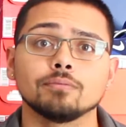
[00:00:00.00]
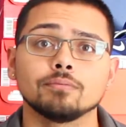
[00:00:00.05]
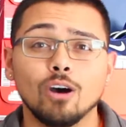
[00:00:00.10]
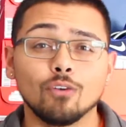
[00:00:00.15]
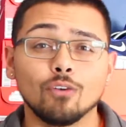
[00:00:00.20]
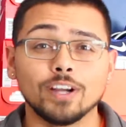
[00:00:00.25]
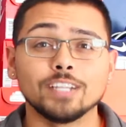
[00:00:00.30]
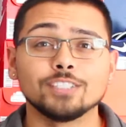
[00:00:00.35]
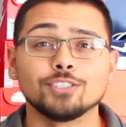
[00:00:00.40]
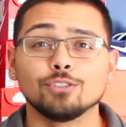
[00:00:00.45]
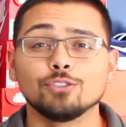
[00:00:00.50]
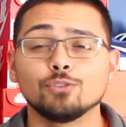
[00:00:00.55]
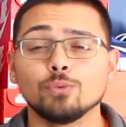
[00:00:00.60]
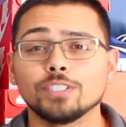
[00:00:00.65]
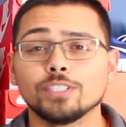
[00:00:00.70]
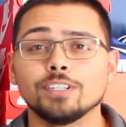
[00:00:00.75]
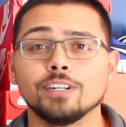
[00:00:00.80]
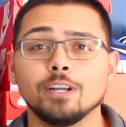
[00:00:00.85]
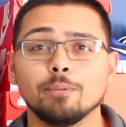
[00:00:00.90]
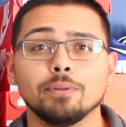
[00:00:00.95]
Alright, so
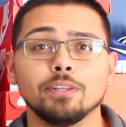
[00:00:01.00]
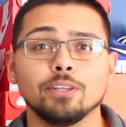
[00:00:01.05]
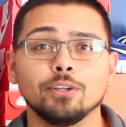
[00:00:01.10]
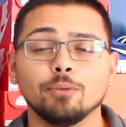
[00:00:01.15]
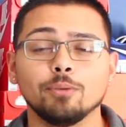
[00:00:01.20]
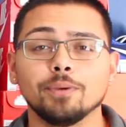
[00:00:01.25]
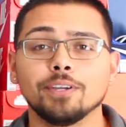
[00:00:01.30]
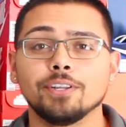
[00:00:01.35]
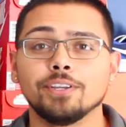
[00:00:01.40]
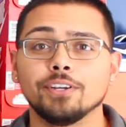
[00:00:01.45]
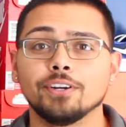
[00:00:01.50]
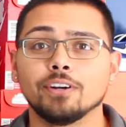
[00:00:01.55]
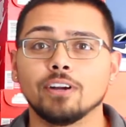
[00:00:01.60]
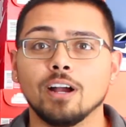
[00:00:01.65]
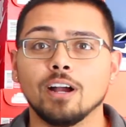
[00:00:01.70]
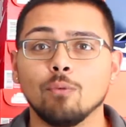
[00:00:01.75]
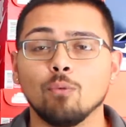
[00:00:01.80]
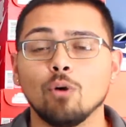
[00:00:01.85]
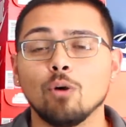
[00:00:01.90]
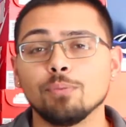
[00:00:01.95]
switching up a little bit here,
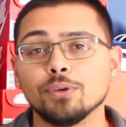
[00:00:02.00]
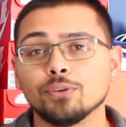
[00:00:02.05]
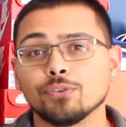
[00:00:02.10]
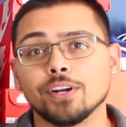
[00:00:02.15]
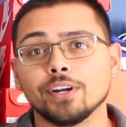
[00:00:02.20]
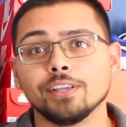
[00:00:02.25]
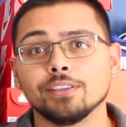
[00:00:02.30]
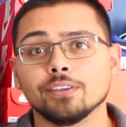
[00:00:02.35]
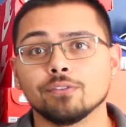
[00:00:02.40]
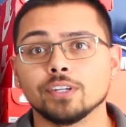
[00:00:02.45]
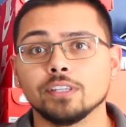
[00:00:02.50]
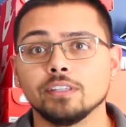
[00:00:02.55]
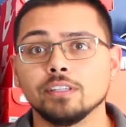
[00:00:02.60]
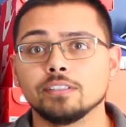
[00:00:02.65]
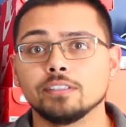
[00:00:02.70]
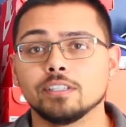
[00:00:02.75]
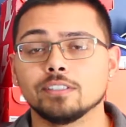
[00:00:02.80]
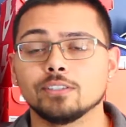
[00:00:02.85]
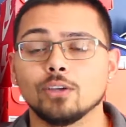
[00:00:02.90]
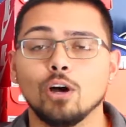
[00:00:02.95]
I won't be reading the
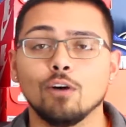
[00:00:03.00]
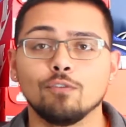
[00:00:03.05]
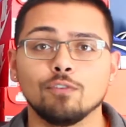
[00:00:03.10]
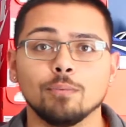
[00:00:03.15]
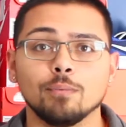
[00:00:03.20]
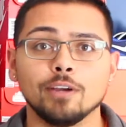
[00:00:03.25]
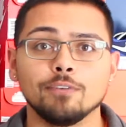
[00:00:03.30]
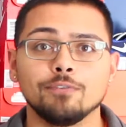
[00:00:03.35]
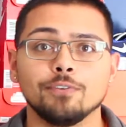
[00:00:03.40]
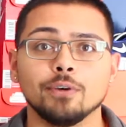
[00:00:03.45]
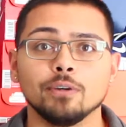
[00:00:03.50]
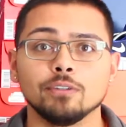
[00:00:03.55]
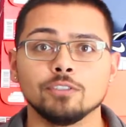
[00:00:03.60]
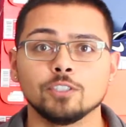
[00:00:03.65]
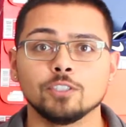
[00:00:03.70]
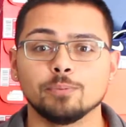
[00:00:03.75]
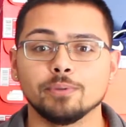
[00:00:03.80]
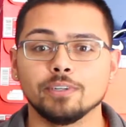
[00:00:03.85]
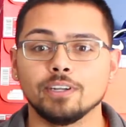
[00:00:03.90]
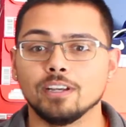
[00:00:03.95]
releases off of my phone
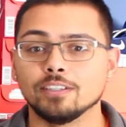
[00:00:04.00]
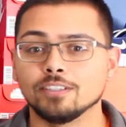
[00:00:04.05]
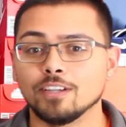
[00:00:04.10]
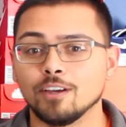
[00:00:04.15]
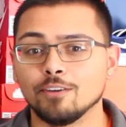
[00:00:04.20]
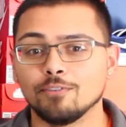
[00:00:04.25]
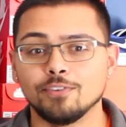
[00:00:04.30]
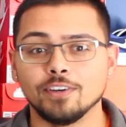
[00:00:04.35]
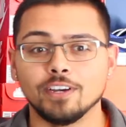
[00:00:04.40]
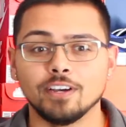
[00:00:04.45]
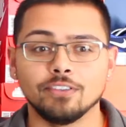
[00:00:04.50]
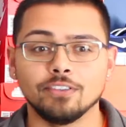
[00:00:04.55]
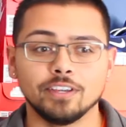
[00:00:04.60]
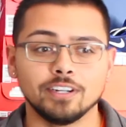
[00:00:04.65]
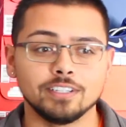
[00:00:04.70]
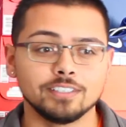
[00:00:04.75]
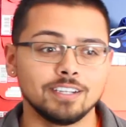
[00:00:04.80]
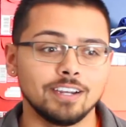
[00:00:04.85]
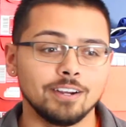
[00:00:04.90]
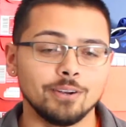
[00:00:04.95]
just because I found that
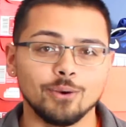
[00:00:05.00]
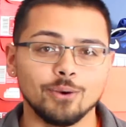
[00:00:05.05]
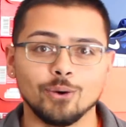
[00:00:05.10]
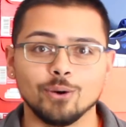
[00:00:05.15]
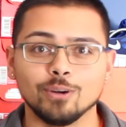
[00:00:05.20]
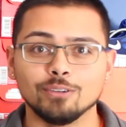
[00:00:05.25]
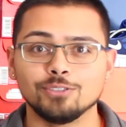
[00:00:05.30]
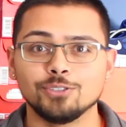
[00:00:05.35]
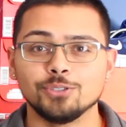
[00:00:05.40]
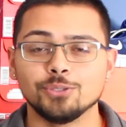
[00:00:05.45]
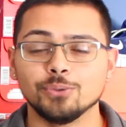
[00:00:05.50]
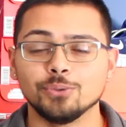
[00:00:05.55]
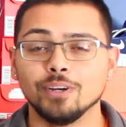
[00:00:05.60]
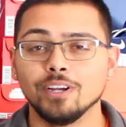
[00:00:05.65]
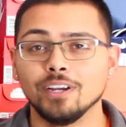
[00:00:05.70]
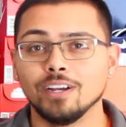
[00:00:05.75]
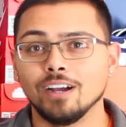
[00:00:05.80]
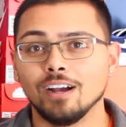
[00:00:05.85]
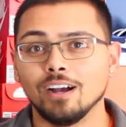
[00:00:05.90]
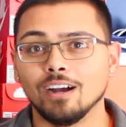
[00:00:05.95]
it's kind of hard to
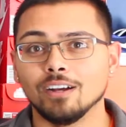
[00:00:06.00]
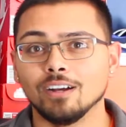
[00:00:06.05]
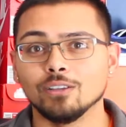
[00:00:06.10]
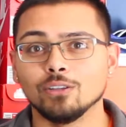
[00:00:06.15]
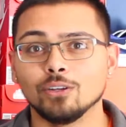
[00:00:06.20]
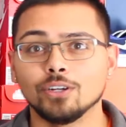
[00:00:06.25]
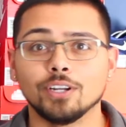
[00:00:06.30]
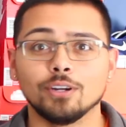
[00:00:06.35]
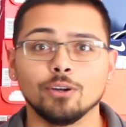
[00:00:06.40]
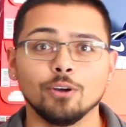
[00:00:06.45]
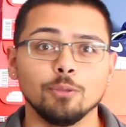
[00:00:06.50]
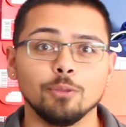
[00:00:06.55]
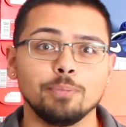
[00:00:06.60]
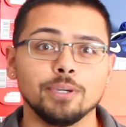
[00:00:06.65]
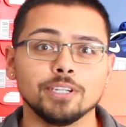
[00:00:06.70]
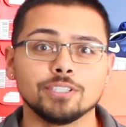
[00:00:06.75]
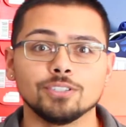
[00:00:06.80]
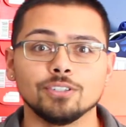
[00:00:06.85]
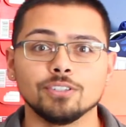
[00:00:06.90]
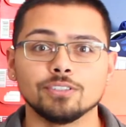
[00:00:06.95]
look at all the
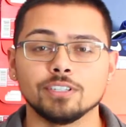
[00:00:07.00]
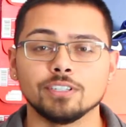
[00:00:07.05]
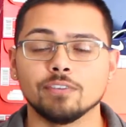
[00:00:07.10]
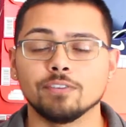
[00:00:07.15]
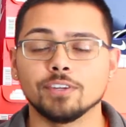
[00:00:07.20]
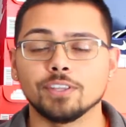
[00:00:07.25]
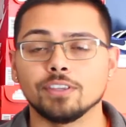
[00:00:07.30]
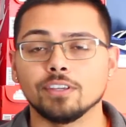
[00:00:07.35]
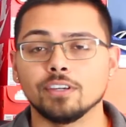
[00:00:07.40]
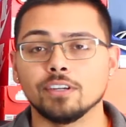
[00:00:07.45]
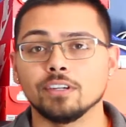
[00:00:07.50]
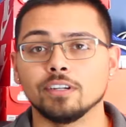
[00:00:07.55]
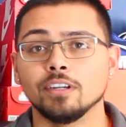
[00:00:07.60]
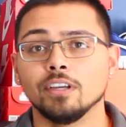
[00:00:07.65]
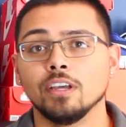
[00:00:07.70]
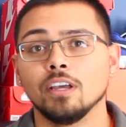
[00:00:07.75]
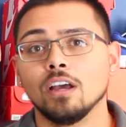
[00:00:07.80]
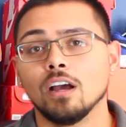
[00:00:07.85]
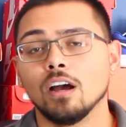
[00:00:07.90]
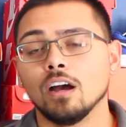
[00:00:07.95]
pictures and everything,
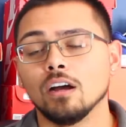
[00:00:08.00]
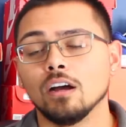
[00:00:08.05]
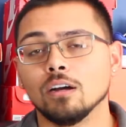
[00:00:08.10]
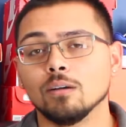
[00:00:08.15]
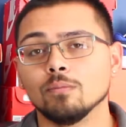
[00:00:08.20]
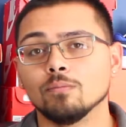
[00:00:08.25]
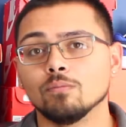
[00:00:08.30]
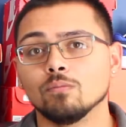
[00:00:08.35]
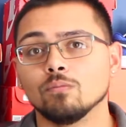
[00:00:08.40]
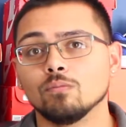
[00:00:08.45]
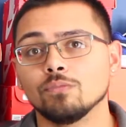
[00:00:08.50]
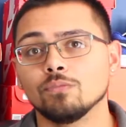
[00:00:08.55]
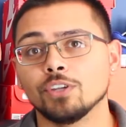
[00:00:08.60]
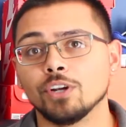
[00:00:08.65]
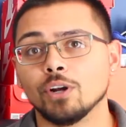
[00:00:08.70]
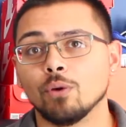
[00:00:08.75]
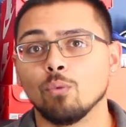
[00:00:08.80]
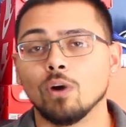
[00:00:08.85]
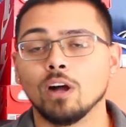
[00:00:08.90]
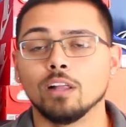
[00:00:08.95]
while
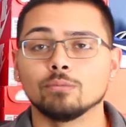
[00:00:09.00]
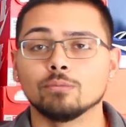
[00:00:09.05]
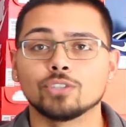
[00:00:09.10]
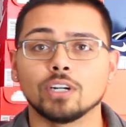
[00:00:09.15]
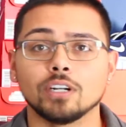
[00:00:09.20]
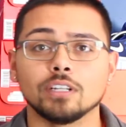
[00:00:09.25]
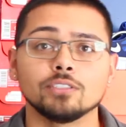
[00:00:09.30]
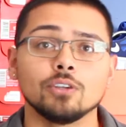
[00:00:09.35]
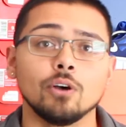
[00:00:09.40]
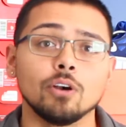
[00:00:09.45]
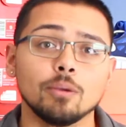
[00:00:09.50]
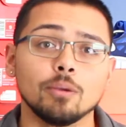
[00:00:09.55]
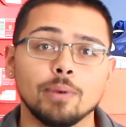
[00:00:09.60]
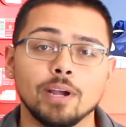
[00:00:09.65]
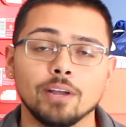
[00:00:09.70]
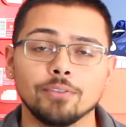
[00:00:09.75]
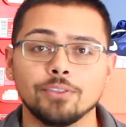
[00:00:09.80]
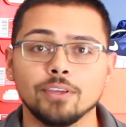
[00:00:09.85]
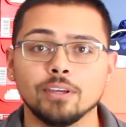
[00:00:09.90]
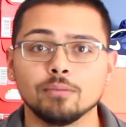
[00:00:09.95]
I'm trying to talk
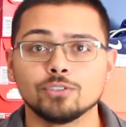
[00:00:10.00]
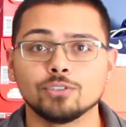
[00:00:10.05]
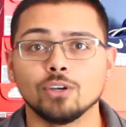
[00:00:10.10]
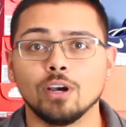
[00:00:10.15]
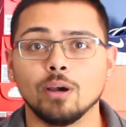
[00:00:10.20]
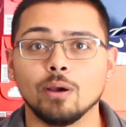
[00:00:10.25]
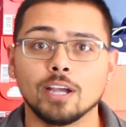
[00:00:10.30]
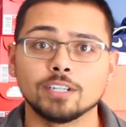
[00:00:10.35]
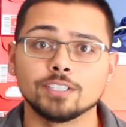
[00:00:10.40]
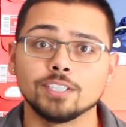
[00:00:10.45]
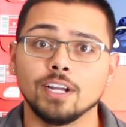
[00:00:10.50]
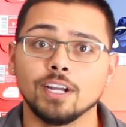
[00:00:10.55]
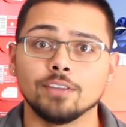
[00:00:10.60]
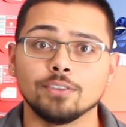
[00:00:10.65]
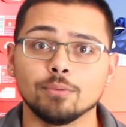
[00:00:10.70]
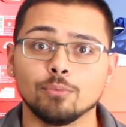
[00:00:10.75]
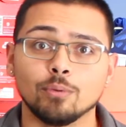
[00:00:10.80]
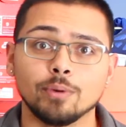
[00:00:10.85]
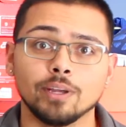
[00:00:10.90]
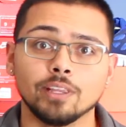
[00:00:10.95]
about them. So I actually got
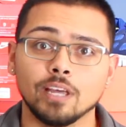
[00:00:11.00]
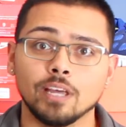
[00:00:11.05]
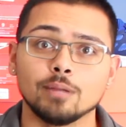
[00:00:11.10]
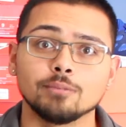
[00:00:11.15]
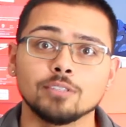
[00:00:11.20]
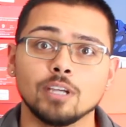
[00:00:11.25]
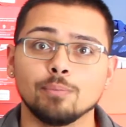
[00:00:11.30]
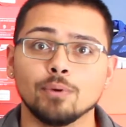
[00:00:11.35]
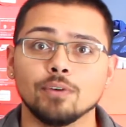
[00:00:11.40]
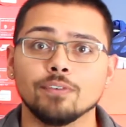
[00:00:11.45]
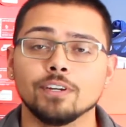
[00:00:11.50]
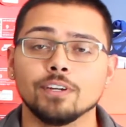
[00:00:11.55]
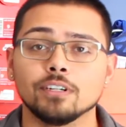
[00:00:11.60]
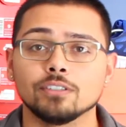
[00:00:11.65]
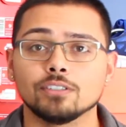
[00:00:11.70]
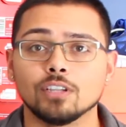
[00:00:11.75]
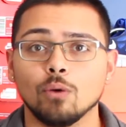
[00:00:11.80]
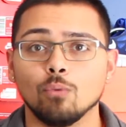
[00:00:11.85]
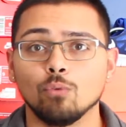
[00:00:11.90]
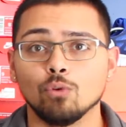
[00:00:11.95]
them on my laptop over here,
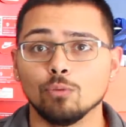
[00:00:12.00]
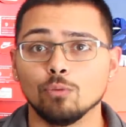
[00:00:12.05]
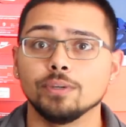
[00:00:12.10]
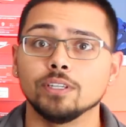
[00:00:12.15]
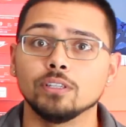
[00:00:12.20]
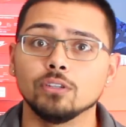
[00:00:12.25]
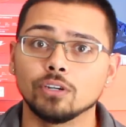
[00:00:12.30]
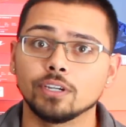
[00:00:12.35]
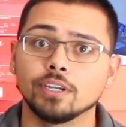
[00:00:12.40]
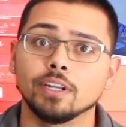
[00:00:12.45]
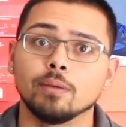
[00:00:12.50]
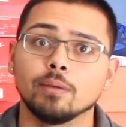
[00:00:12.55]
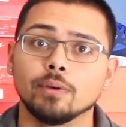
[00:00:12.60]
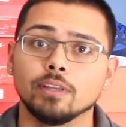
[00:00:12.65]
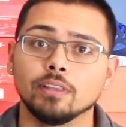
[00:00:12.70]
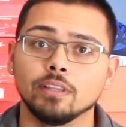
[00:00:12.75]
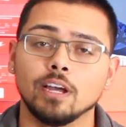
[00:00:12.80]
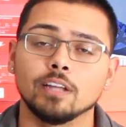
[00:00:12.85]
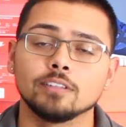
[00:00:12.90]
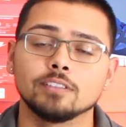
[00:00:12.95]
so I will be looking at
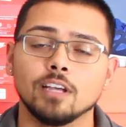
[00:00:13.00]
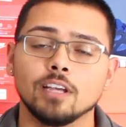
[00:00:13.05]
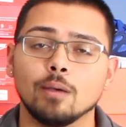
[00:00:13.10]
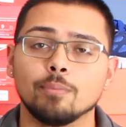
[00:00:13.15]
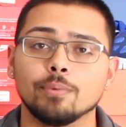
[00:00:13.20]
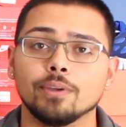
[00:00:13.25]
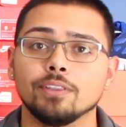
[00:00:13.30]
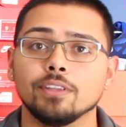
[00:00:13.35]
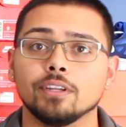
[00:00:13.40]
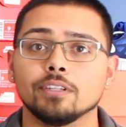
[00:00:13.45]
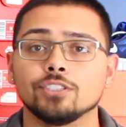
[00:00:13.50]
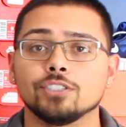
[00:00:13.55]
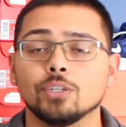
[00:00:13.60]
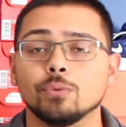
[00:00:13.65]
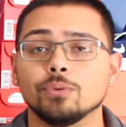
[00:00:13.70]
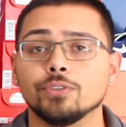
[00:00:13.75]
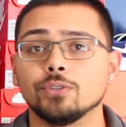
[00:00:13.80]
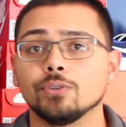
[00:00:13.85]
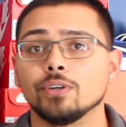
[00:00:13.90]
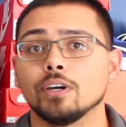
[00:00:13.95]
my laptop and then
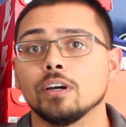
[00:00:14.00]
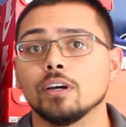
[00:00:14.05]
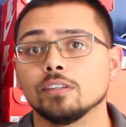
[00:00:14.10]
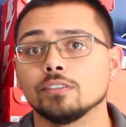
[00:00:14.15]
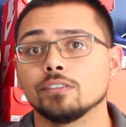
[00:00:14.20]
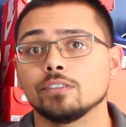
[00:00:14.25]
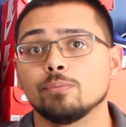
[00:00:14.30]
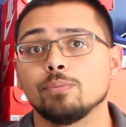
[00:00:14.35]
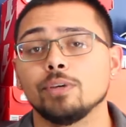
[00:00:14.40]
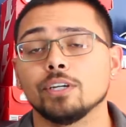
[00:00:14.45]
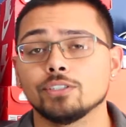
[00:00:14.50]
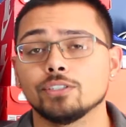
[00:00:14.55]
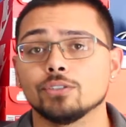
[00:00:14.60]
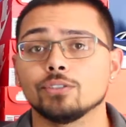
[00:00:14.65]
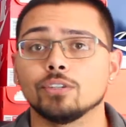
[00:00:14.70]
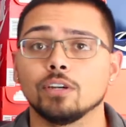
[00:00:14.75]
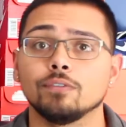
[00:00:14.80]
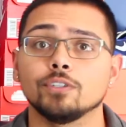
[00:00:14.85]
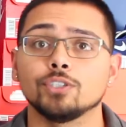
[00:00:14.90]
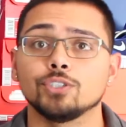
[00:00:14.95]
showing you guys
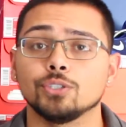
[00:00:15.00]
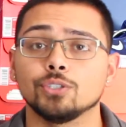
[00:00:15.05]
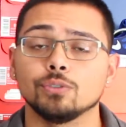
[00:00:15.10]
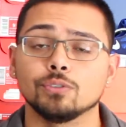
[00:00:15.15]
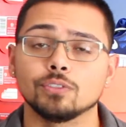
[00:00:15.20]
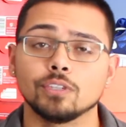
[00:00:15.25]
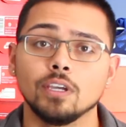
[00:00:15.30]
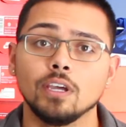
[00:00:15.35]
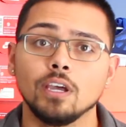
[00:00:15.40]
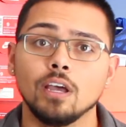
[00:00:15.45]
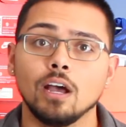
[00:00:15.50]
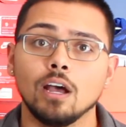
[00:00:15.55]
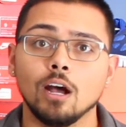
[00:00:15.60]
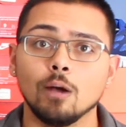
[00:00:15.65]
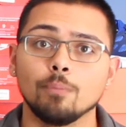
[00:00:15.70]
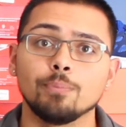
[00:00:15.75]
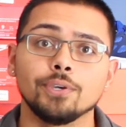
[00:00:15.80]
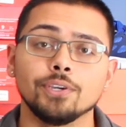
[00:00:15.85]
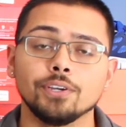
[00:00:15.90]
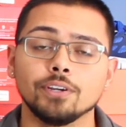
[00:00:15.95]
pictures of the shoes
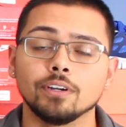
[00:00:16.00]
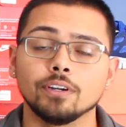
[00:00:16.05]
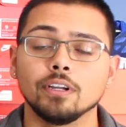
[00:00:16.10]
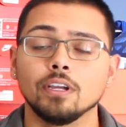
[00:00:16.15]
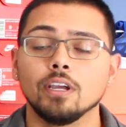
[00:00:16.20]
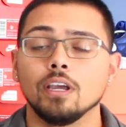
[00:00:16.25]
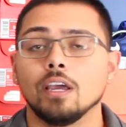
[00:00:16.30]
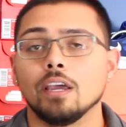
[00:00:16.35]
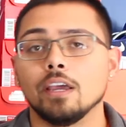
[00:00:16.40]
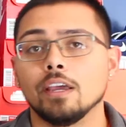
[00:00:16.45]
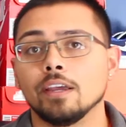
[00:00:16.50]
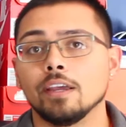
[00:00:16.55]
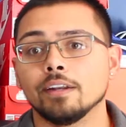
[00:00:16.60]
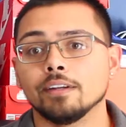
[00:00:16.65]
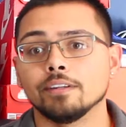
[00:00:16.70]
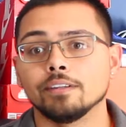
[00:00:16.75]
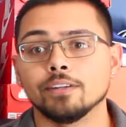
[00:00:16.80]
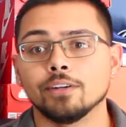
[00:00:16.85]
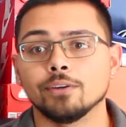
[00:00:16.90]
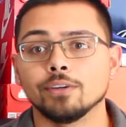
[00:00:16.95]
up here
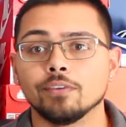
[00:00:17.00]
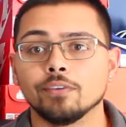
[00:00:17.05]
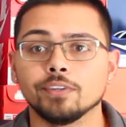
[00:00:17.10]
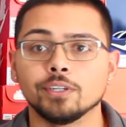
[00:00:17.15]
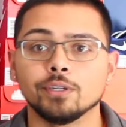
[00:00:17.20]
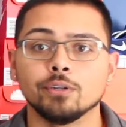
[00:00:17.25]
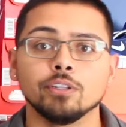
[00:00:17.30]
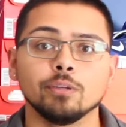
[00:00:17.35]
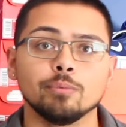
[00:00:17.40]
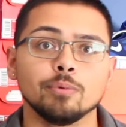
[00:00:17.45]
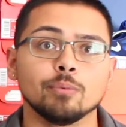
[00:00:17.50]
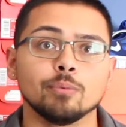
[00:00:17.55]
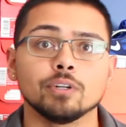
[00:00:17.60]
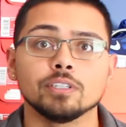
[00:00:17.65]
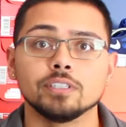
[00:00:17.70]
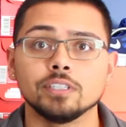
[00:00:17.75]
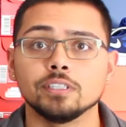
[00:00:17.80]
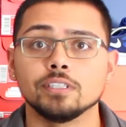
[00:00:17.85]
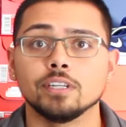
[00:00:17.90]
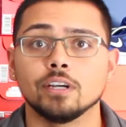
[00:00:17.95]
and, giving you a little bit
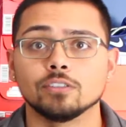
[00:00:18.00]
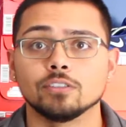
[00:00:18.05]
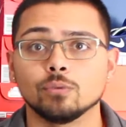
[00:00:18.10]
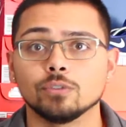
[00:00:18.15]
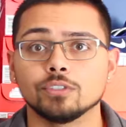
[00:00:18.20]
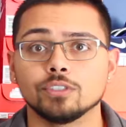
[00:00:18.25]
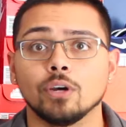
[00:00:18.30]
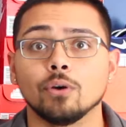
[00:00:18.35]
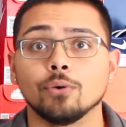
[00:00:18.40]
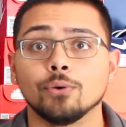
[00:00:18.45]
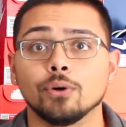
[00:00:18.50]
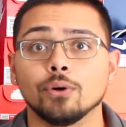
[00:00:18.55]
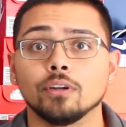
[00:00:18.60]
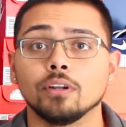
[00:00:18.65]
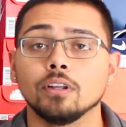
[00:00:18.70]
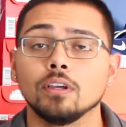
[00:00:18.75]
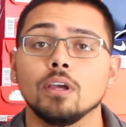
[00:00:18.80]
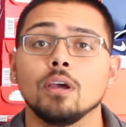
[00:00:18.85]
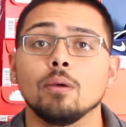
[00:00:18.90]
more details on what's going on.